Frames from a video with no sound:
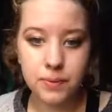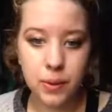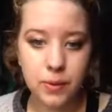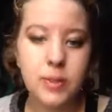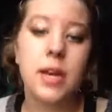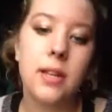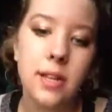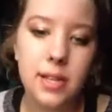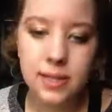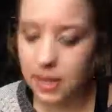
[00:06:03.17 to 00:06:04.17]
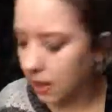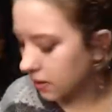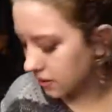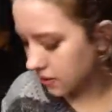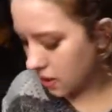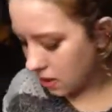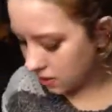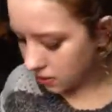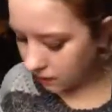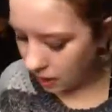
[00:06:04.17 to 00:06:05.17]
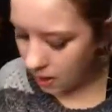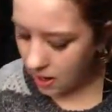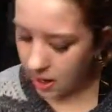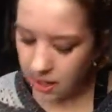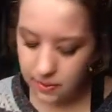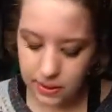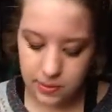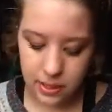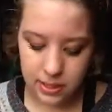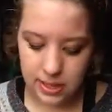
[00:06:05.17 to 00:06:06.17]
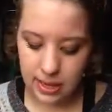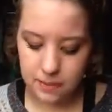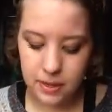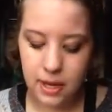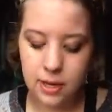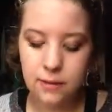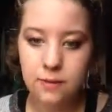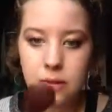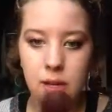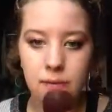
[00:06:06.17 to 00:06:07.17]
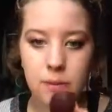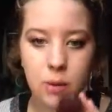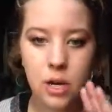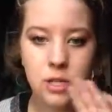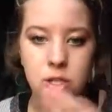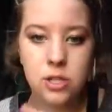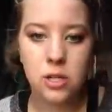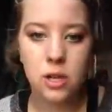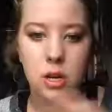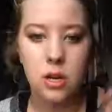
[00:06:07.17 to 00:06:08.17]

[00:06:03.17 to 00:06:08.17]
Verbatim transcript: Oh, technically six so far. Anyways, we're going to take a big fluffy brush,